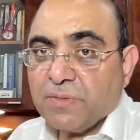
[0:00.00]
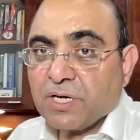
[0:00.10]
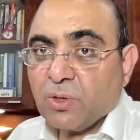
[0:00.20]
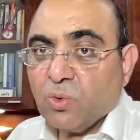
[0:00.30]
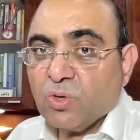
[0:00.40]

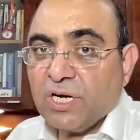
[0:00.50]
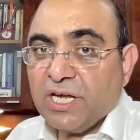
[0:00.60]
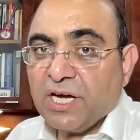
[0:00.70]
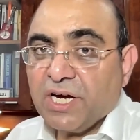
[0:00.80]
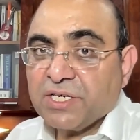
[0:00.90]
but
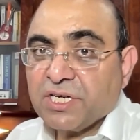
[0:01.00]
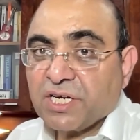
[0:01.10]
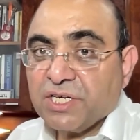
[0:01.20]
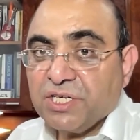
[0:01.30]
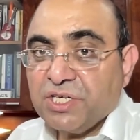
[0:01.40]
only under
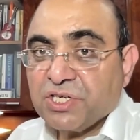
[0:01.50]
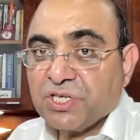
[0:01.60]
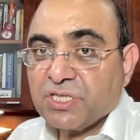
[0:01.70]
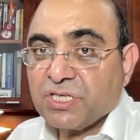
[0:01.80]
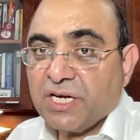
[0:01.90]

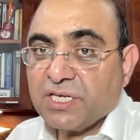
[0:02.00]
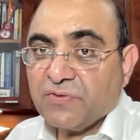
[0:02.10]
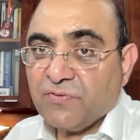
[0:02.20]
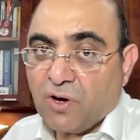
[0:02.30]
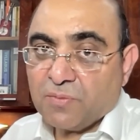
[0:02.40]
conditions and
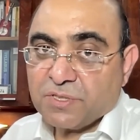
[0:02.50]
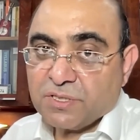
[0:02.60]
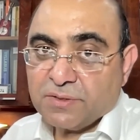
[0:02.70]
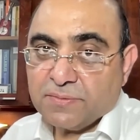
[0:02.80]
reforms.